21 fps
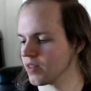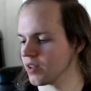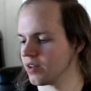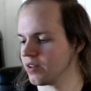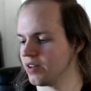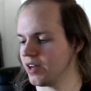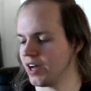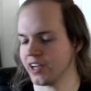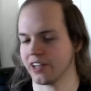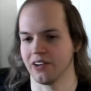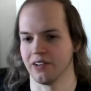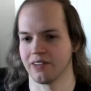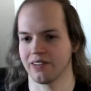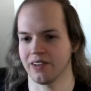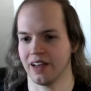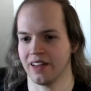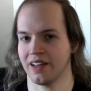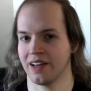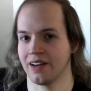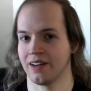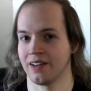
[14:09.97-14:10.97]
I could
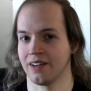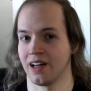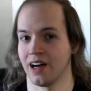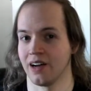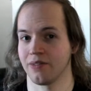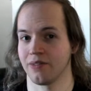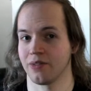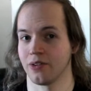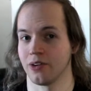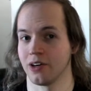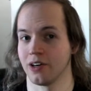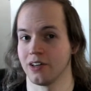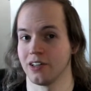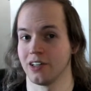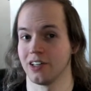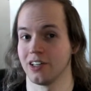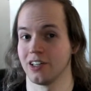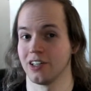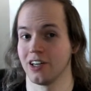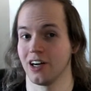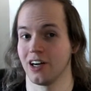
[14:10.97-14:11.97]
say that a lot for
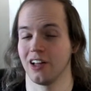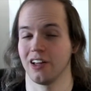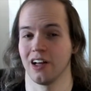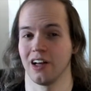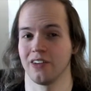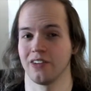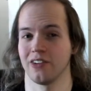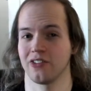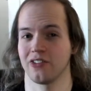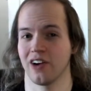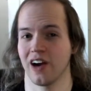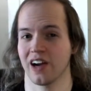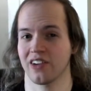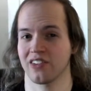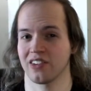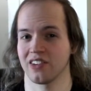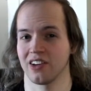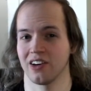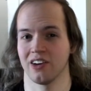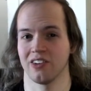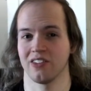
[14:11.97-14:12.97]
a lot of the tracks
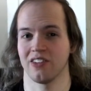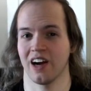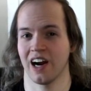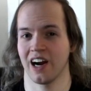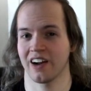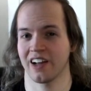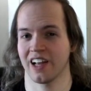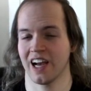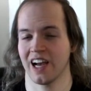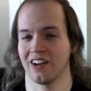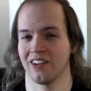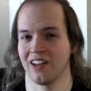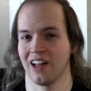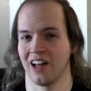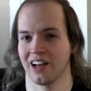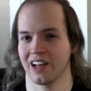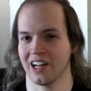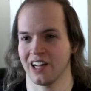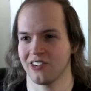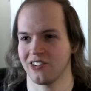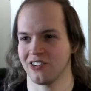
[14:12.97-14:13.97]
in their entire
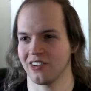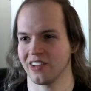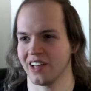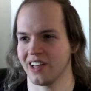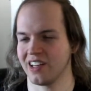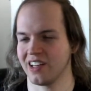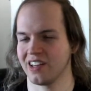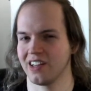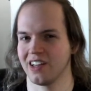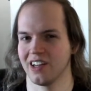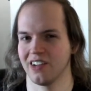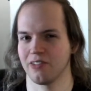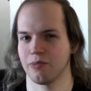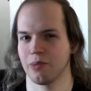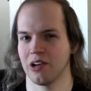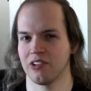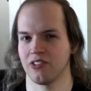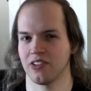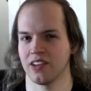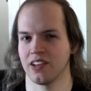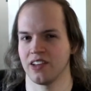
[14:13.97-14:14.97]
catalog, actually,
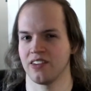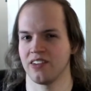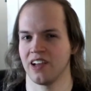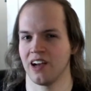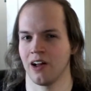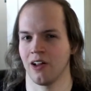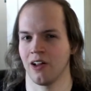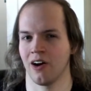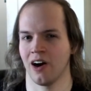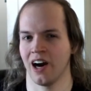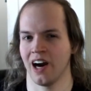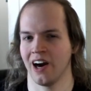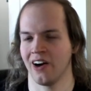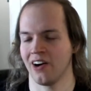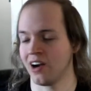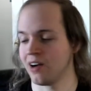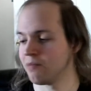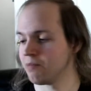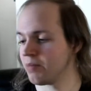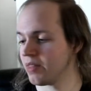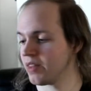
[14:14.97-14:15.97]
especially the DLR
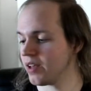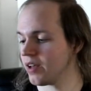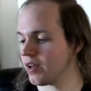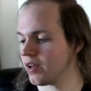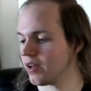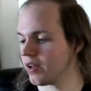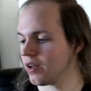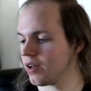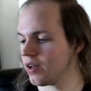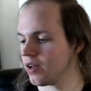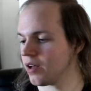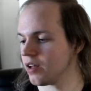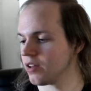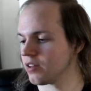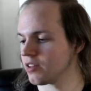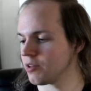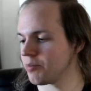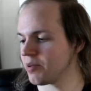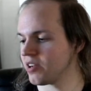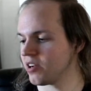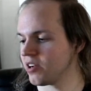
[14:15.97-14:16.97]
era.
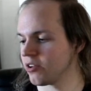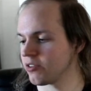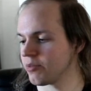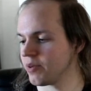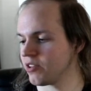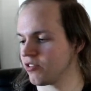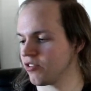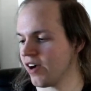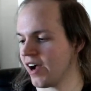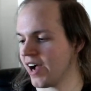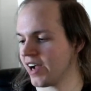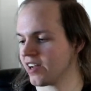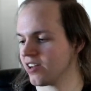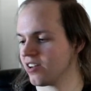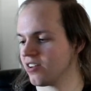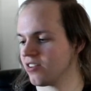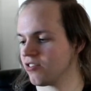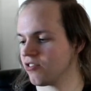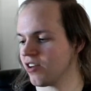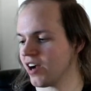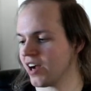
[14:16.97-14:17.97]
The penultimate track
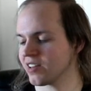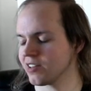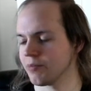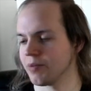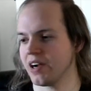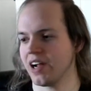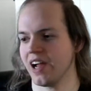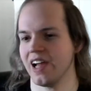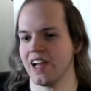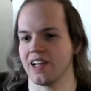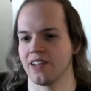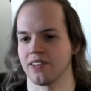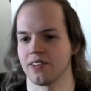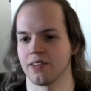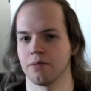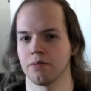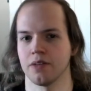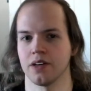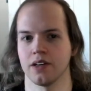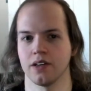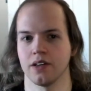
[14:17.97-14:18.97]
number 8,
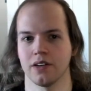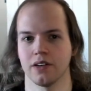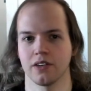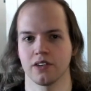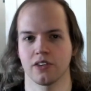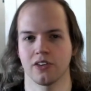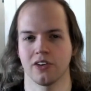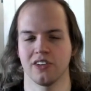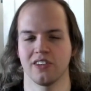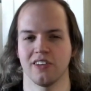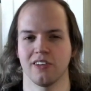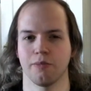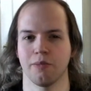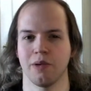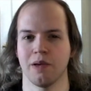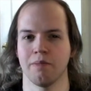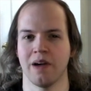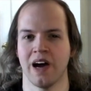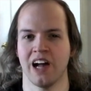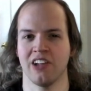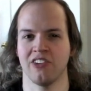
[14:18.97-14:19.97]
Could This Be
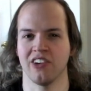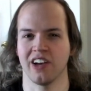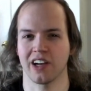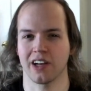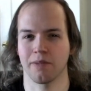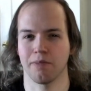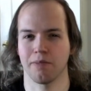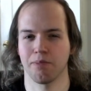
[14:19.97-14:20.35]
Magic?